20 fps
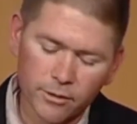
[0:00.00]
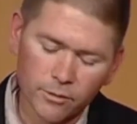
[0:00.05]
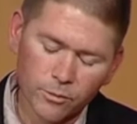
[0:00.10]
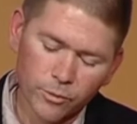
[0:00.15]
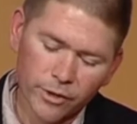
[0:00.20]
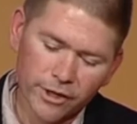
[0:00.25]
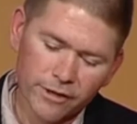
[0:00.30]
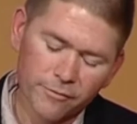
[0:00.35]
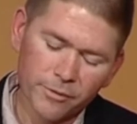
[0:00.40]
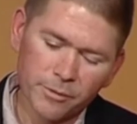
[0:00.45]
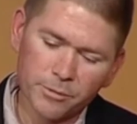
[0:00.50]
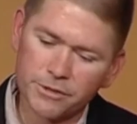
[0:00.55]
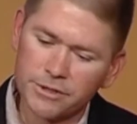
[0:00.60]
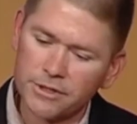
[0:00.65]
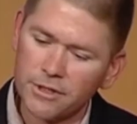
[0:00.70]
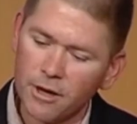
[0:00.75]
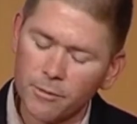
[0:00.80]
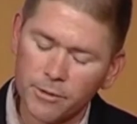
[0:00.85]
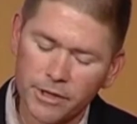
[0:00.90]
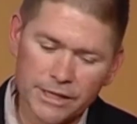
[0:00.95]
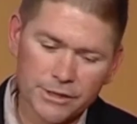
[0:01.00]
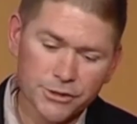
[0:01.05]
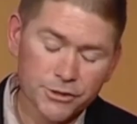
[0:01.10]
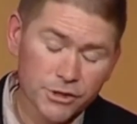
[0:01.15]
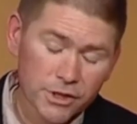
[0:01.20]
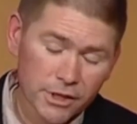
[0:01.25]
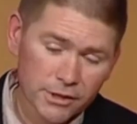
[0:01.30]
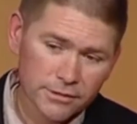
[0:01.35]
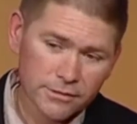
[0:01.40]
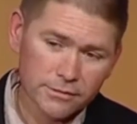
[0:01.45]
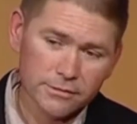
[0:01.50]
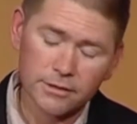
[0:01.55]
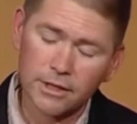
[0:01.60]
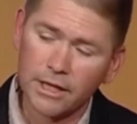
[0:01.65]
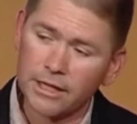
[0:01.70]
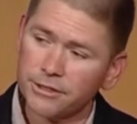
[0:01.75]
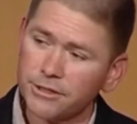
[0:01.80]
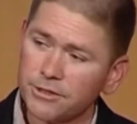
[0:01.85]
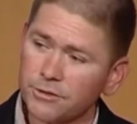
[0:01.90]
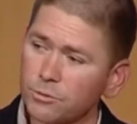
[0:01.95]
waiting for people to come, and I
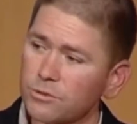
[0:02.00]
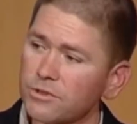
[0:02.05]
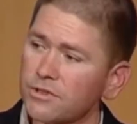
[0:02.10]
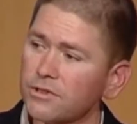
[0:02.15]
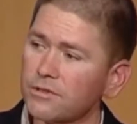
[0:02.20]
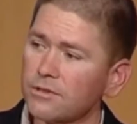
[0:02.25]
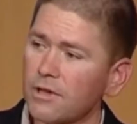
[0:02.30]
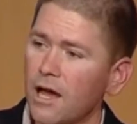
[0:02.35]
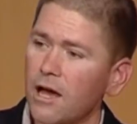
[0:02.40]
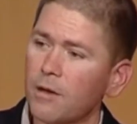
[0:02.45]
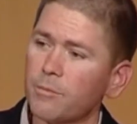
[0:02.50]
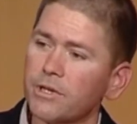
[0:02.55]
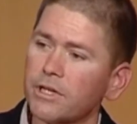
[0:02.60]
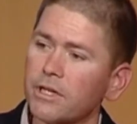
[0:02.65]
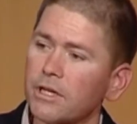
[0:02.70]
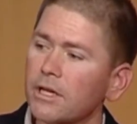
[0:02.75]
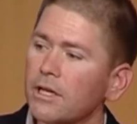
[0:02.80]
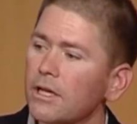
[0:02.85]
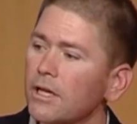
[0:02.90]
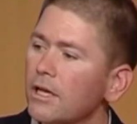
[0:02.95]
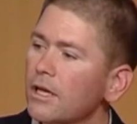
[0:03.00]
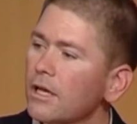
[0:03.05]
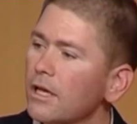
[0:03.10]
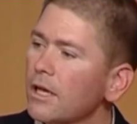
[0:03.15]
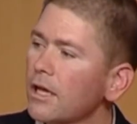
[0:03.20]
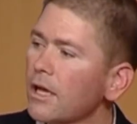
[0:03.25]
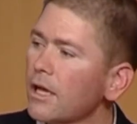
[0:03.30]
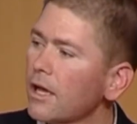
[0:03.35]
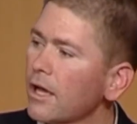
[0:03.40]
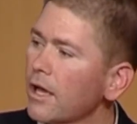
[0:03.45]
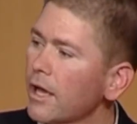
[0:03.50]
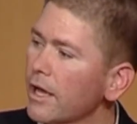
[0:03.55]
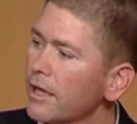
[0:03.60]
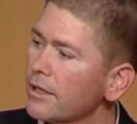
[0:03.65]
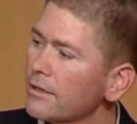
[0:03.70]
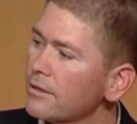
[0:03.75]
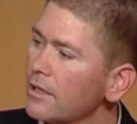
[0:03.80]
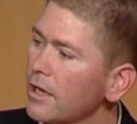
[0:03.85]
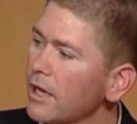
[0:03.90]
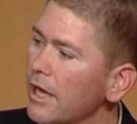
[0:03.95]
just was sobbing,
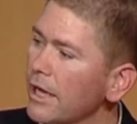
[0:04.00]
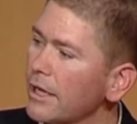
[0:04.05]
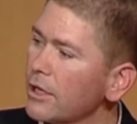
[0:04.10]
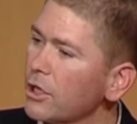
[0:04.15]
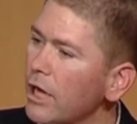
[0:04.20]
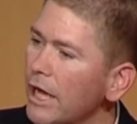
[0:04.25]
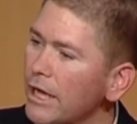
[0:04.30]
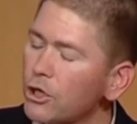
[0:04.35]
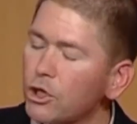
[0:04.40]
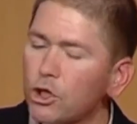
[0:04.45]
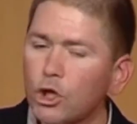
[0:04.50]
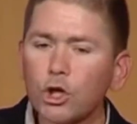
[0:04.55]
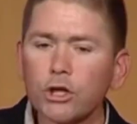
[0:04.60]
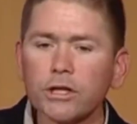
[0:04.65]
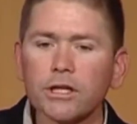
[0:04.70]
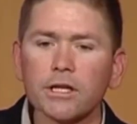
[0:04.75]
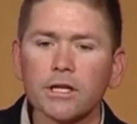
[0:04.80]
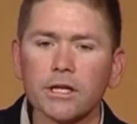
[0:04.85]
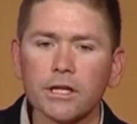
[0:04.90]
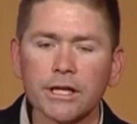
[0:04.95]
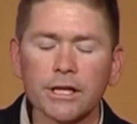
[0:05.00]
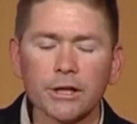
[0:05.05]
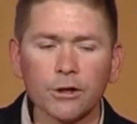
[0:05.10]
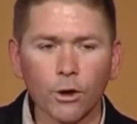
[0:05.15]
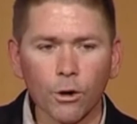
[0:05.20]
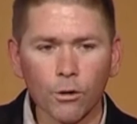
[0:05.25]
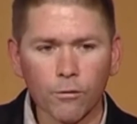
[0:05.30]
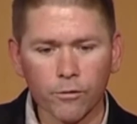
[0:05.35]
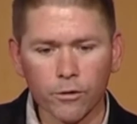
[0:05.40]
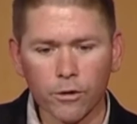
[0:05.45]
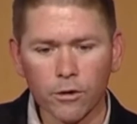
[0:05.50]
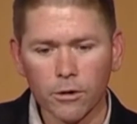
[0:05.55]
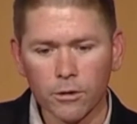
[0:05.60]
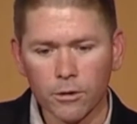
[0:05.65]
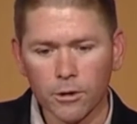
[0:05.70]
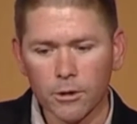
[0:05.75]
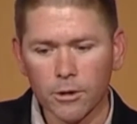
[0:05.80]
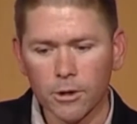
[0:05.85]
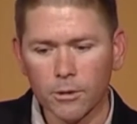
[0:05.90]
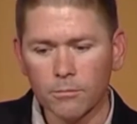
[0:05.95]
and I couldn't get
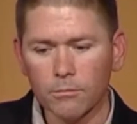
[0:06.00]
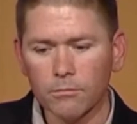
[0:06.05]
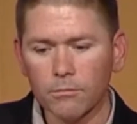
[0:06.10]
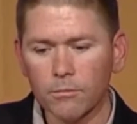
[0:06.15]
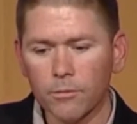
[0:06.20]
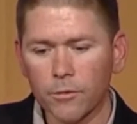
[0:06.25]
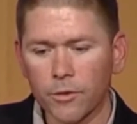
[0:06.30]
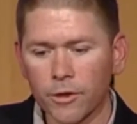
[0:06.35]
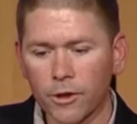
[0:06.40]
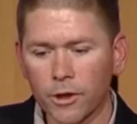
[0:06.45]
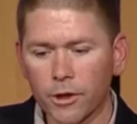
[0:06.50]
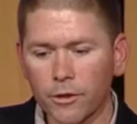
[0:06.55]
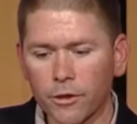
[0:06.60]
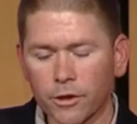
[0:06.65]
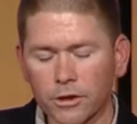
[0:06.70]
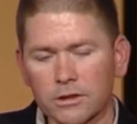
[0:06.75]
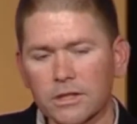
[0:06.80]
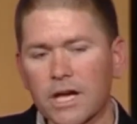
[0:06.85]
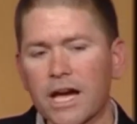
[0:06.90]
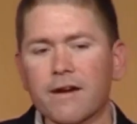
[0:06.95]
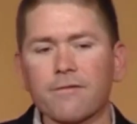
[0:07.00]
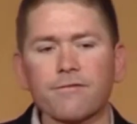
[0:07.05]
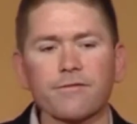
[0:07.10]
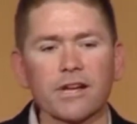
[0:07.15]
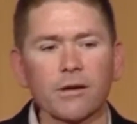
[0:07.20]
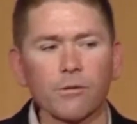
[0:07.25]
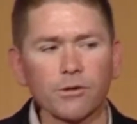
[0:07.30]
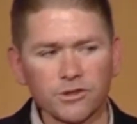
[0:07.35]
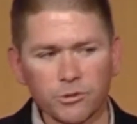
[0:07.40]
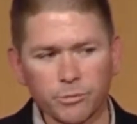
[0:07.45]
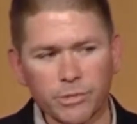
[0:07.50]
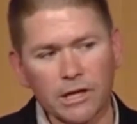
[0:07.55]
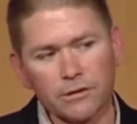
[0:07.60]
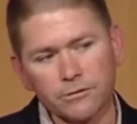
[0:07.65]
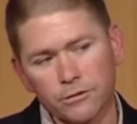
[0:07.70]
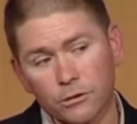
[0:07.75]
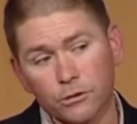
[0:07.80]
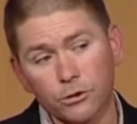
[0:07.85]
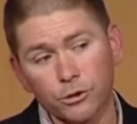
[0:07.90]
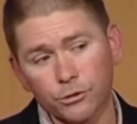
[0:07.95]
over the life that I was
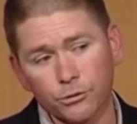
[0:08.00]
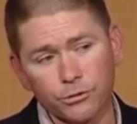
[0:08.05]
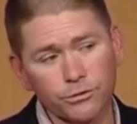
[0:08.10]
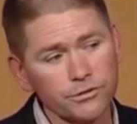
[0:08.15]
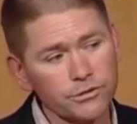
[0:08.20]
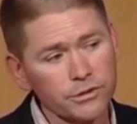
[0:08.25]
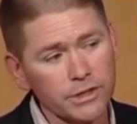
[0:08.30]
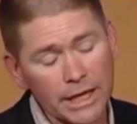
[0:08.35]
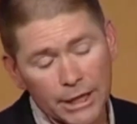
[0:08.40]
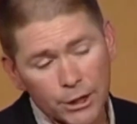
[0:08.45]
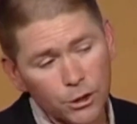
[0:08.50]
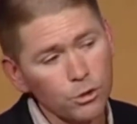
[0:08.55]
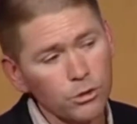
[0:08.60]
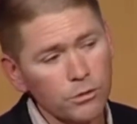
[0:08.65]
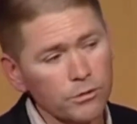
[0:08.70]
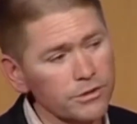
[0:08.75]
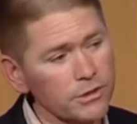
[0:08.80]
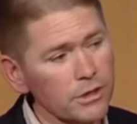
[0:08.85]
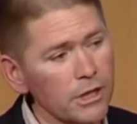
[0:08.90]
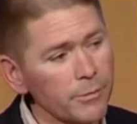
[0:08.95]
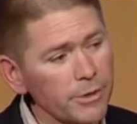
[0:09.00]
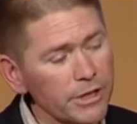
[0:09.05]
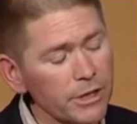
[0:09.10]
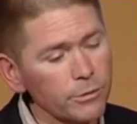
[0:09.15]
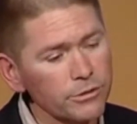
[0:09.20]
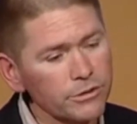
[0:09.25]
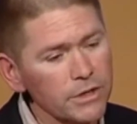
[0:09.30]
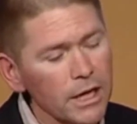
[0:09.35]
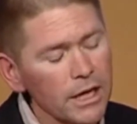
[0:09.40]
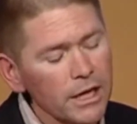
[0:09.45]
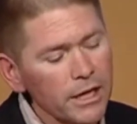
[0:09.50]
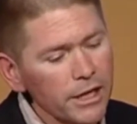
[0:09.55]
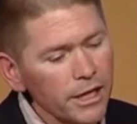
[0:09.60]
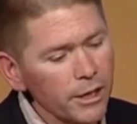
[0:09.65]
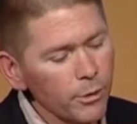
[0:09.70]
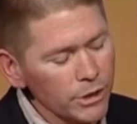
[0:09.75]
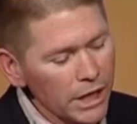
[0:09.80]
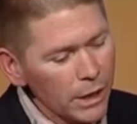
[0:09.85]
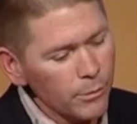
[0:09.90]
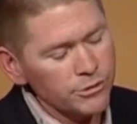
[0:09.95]
about to lose, and I knew it was.
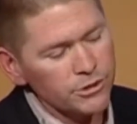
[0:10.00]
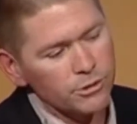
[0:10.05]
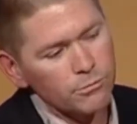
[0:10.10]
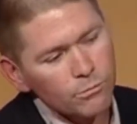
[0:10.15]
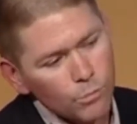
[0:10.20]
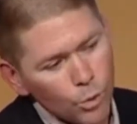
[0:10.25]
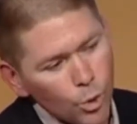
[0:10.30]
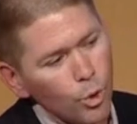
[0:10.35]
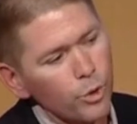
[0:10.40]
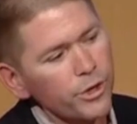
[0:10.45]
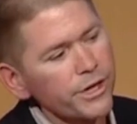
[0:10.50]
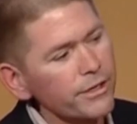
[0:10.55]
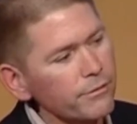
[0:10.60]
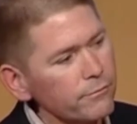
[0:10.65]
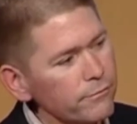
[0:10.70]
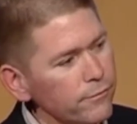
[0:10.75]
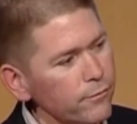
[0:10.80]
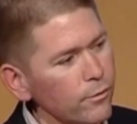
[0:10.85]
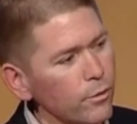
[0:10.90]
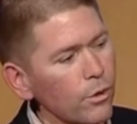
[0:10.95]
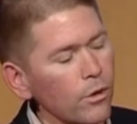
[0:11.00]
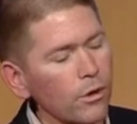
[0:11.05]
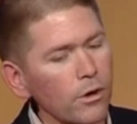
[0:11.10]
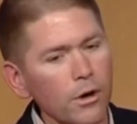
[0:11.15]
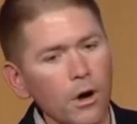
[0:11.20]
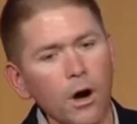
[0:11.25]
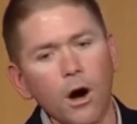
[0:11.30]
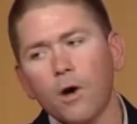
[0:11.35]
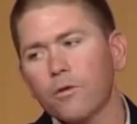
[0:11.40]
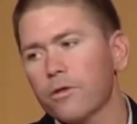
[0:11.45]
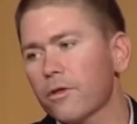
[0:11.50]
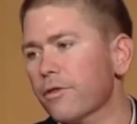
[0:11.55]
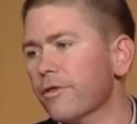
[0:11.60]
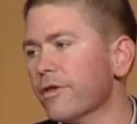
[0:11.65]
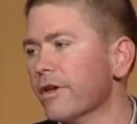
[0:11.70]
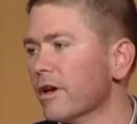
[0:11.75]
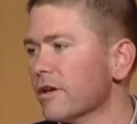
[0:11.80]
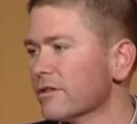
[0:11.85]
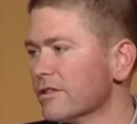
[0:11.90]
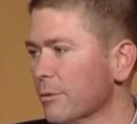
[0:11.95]
I was in mourning for all the
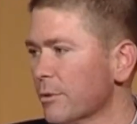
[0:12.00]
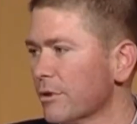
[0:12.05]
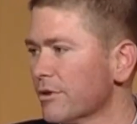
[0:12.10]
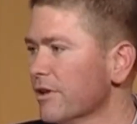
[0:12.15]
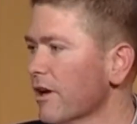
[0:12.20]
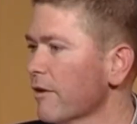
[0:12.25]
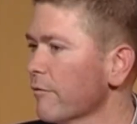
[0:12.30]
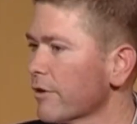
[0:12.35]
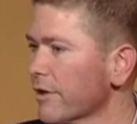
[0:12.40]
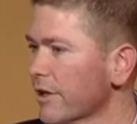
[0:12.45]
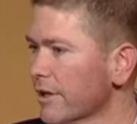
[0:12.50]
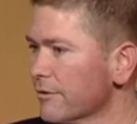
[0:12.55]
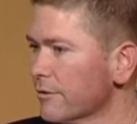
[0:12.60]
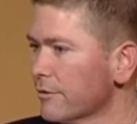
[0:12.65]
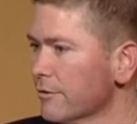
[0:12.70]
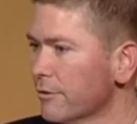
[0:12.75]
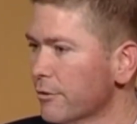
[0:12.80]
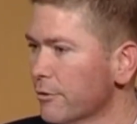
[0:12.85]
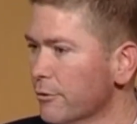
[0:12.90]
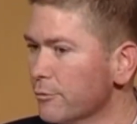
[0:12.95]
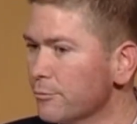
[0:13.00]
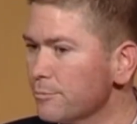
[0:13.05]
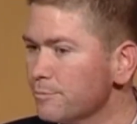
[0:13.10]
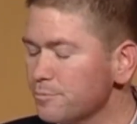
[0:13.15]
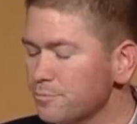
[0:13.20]
things I would never get to do,